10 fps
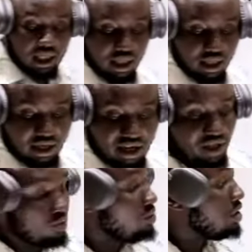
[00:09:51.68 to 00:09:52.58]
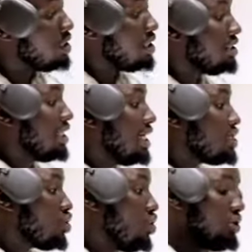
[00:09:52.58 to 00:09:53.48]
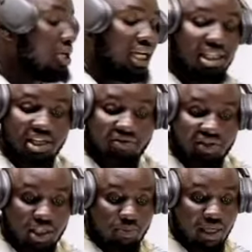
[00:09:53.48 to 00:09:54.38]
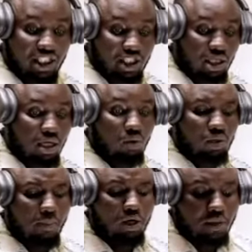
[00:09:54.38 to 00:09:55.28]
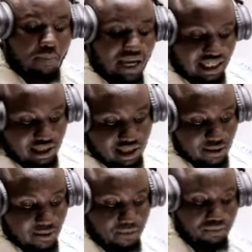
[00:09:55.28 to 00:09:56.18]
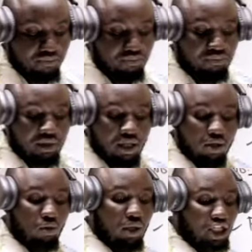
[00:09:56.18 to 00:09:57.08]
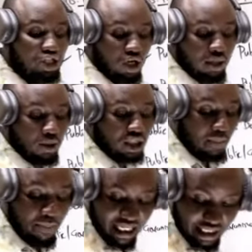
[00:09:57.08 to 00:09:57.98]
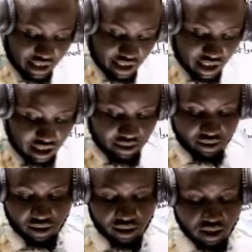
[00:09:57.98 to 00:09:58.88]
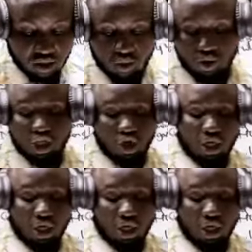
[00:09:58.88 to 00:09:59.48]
revenue. That is on a deficit budget. What about a balanced? When you talk about a balanced, what we call a